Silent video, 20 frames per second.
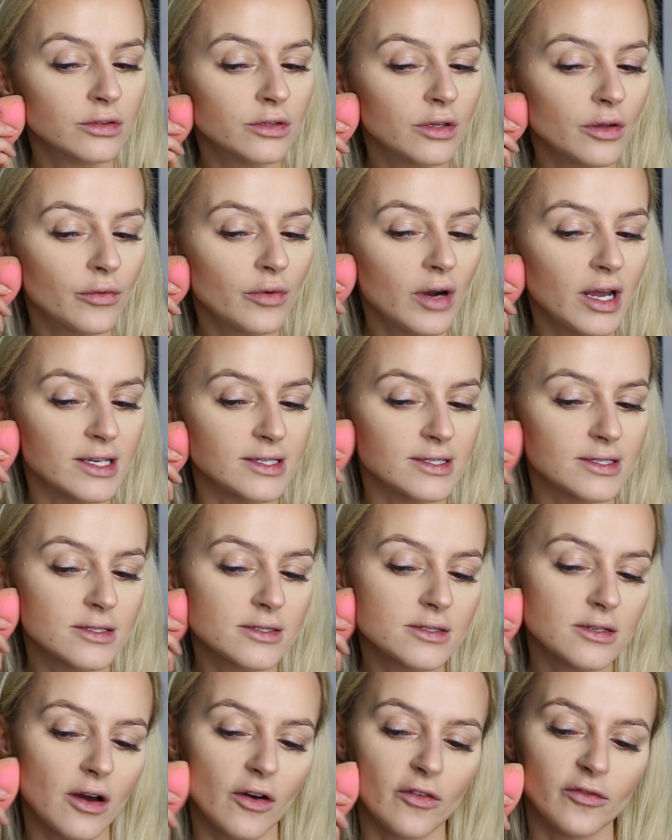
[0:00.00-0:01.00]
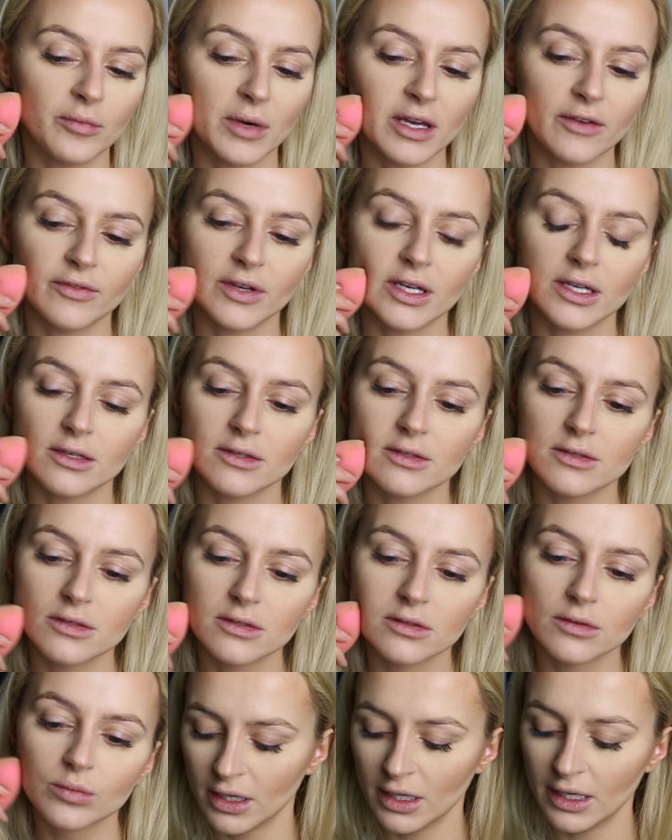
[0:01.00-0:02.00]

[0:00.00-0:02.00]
the rest of my face.